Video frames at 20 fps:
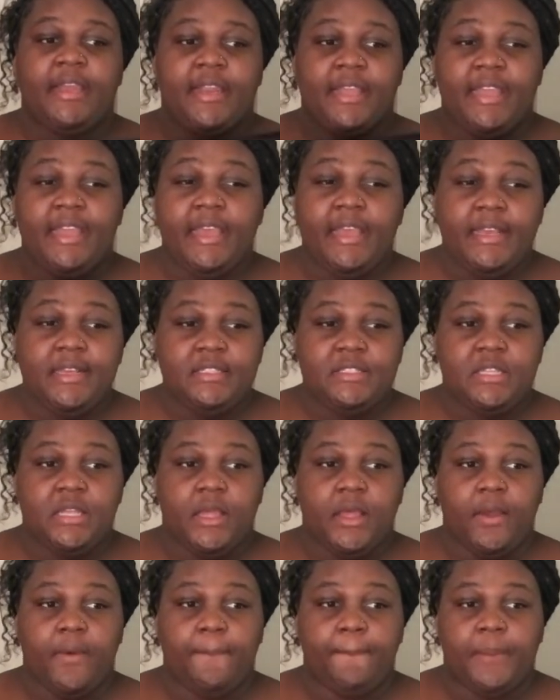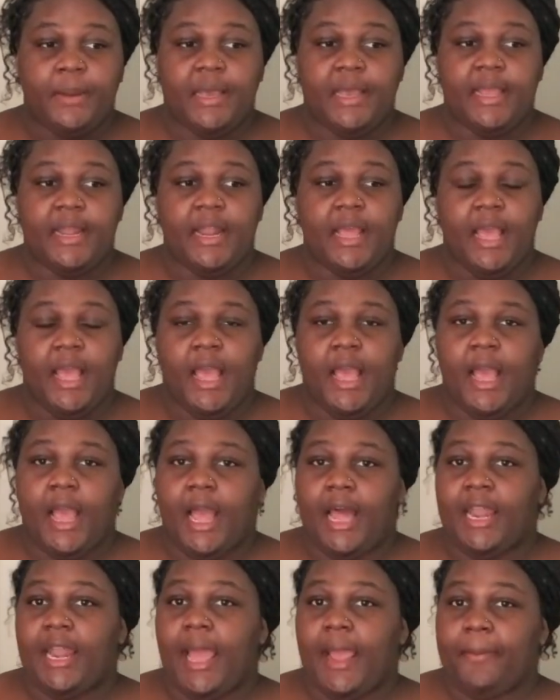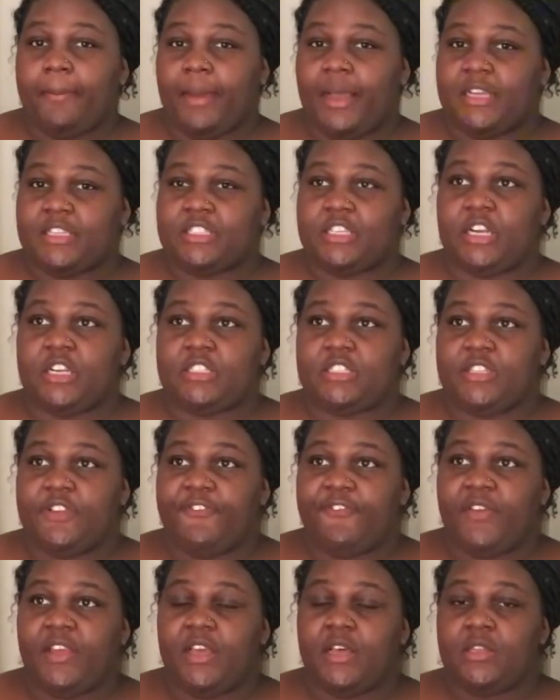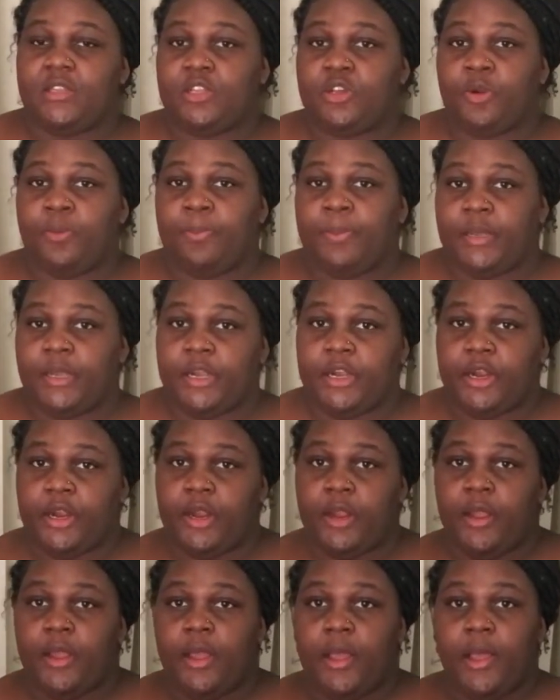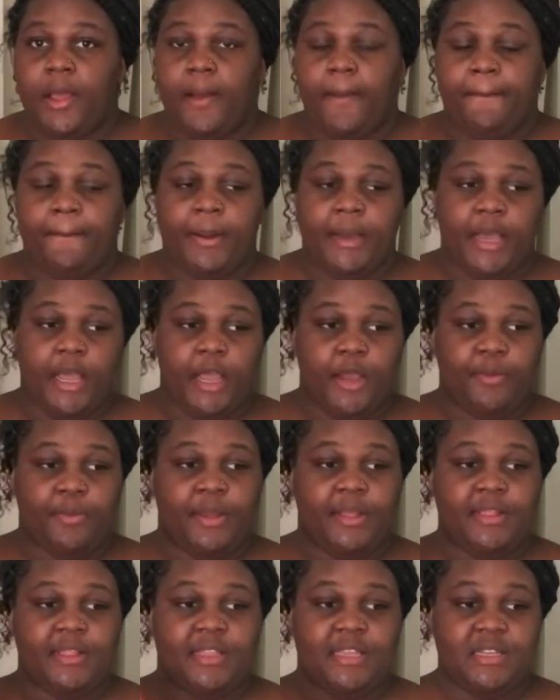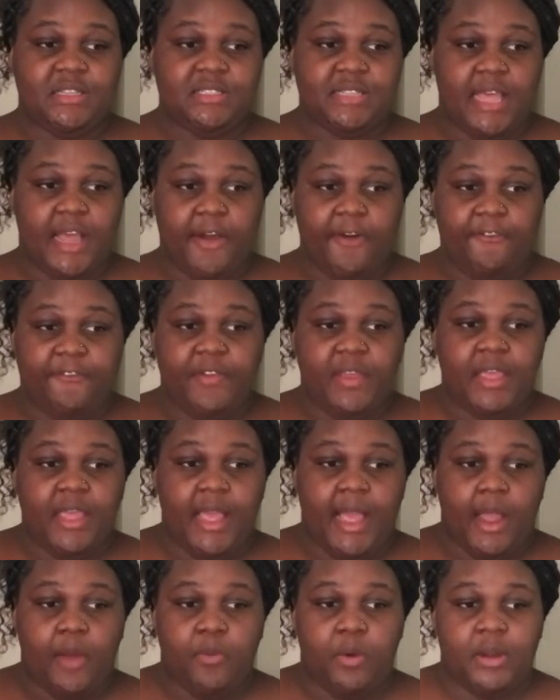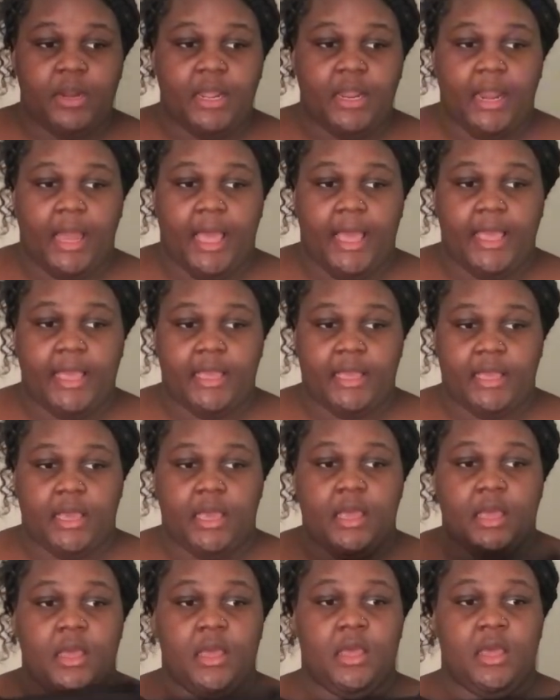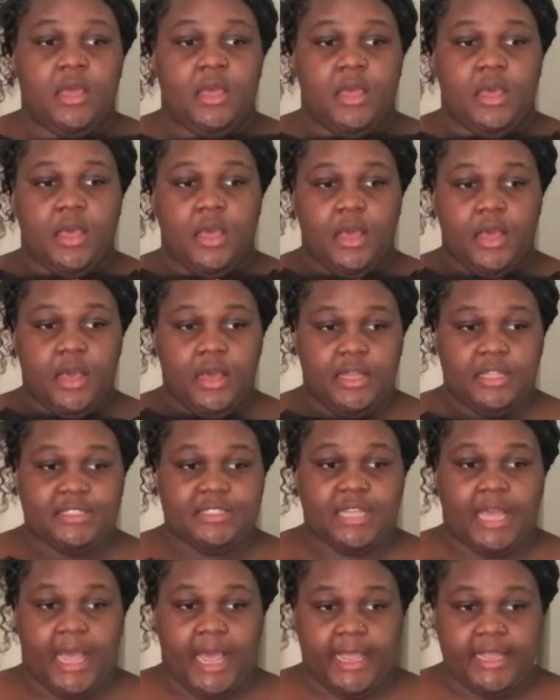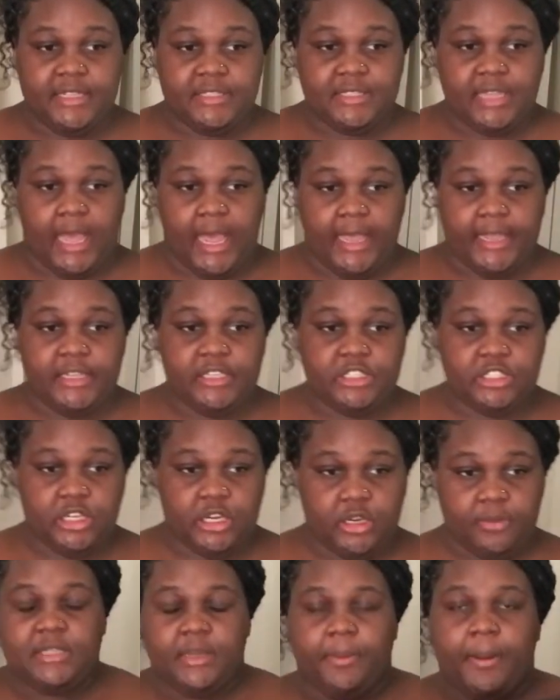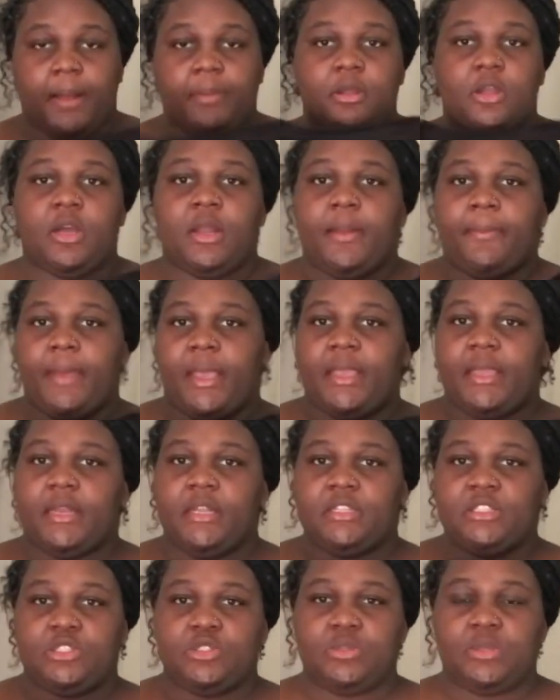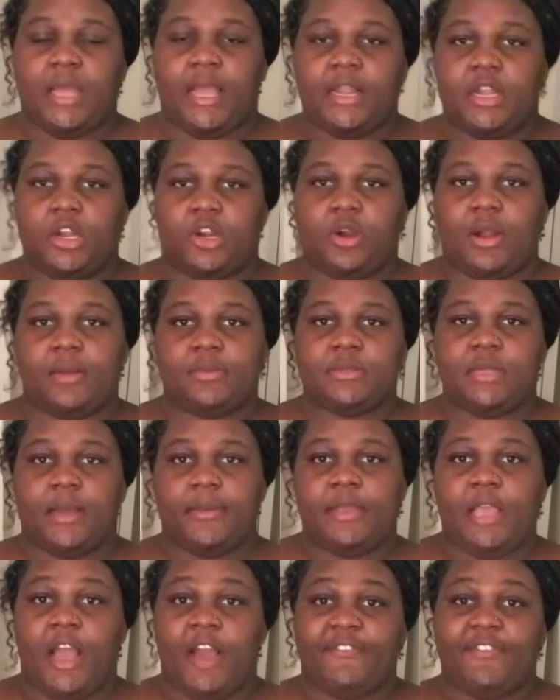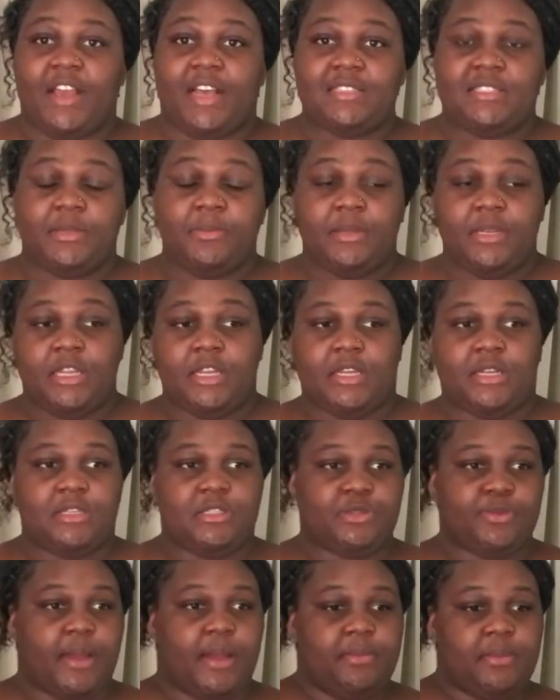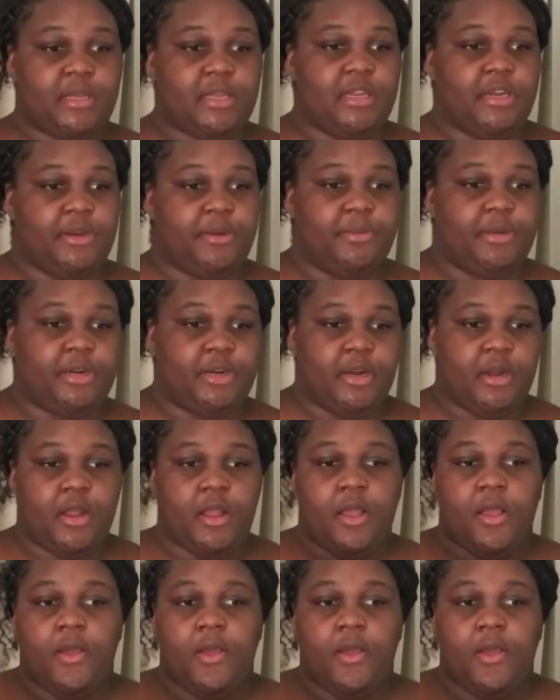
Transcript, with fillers: it is, but I like my shirts to fit a little bigger. But with this outfit, I wanted like a tight, tight shirt. I'm probably going to make it into like a crop top. Y'all, y'all see me looking this way, I'm looking in the mirror.